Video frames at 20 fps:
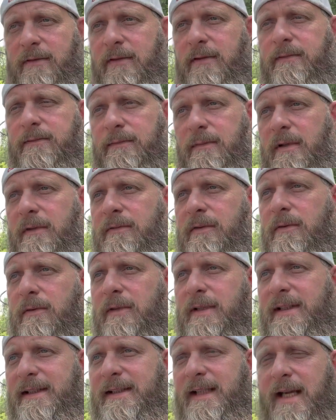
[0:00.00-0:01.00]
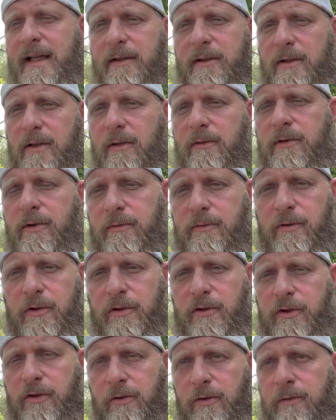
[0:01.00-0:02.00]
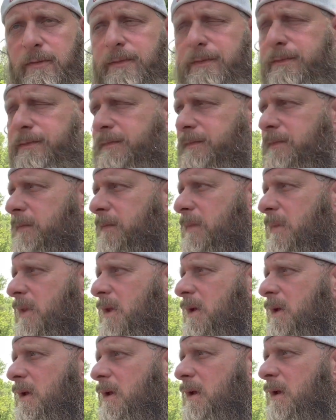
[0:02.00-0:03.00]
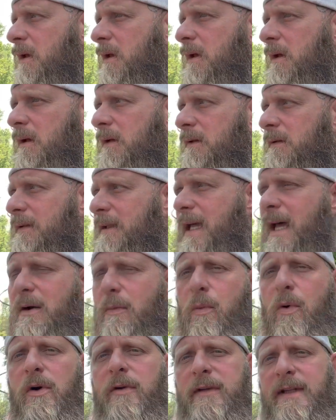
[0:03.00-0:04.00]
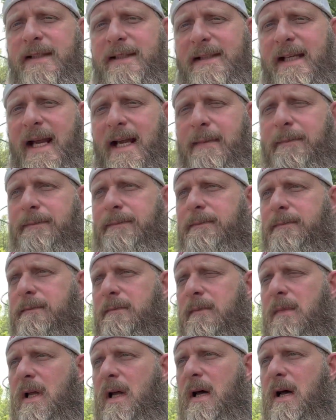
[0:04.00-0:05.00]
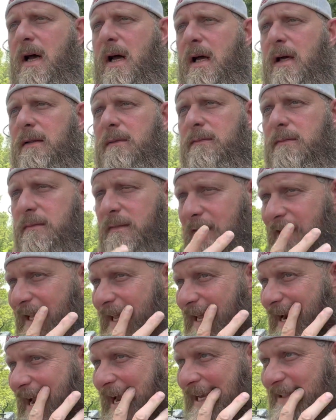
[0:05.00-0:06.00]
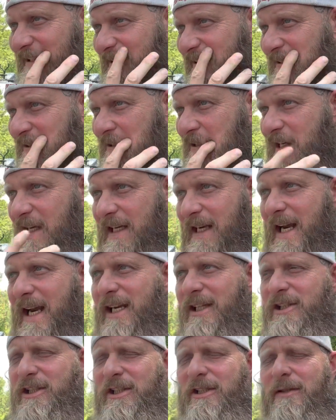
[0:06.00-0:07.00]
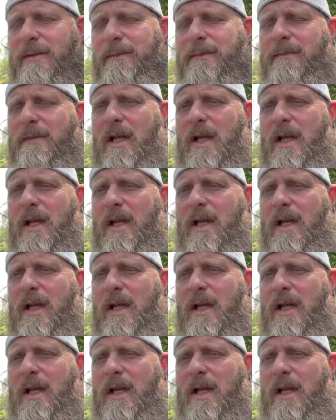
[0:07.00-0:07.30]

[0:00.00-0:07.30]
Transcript: if you want to say, the two kind of work the same. Lead acid and AGM.